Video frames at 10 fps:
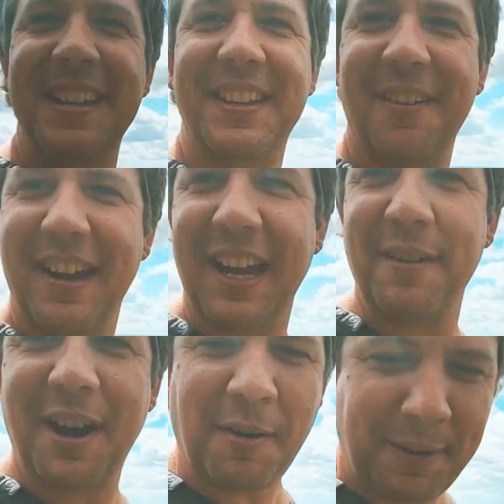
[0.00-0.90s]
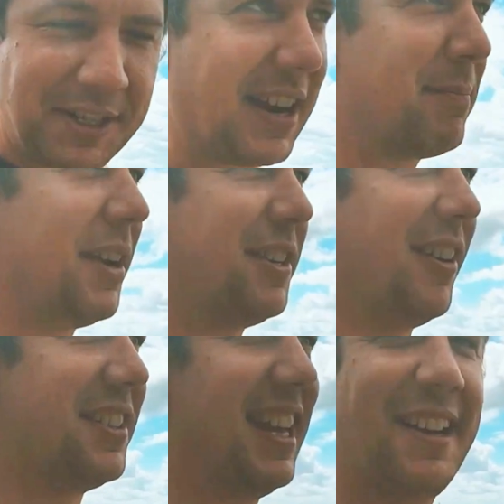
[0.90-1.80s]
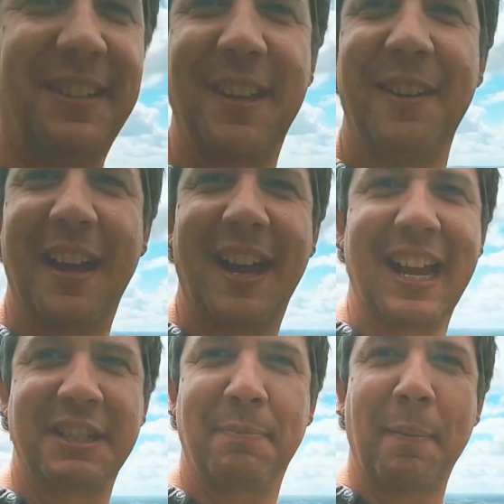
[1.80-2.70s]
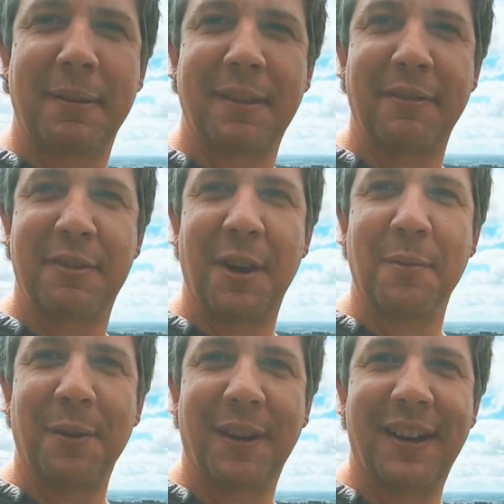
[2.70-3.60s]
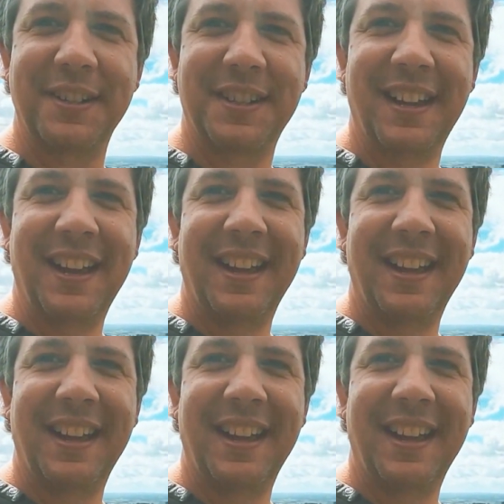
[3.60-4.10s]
So here we are, we're being surrounded by dogs now. So I guess I'll pop a plug for dog walkers.